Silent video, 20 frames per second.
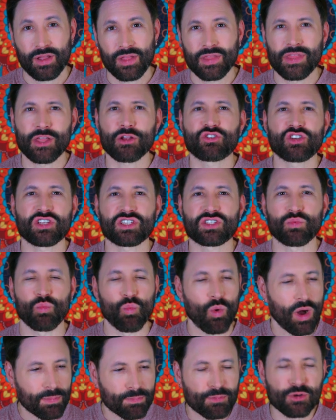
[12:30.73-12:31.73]
They're just
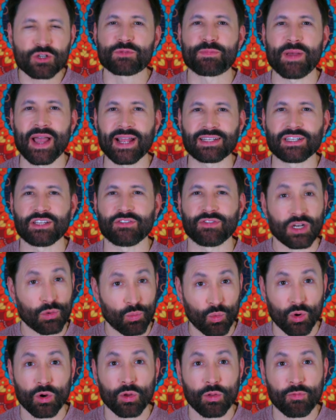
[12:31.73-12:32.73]
one perspective in a
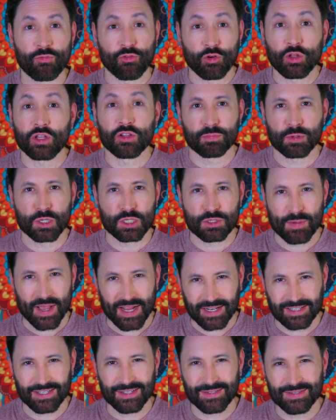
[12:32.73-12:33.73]
world full of
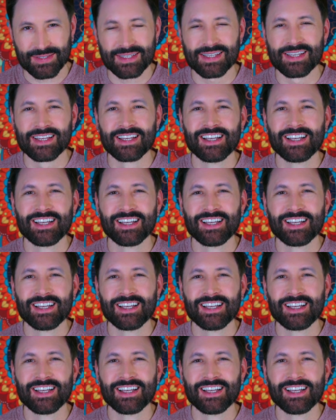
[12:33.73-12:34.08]
perspectives.